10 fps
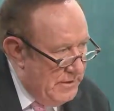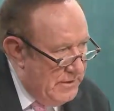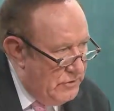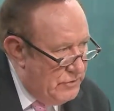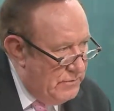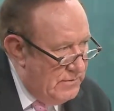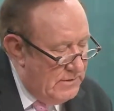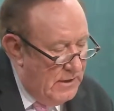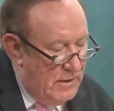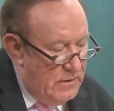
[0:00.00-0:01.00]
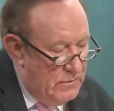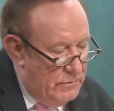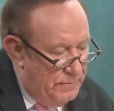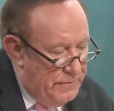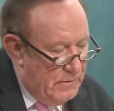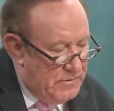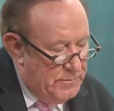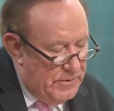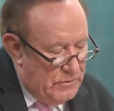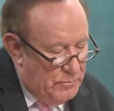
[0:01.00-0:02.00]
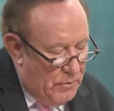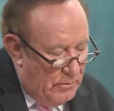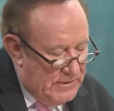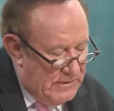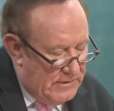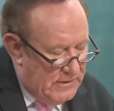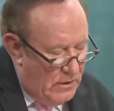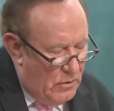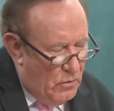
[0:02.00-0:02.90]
big issues, you failed to meet your promises.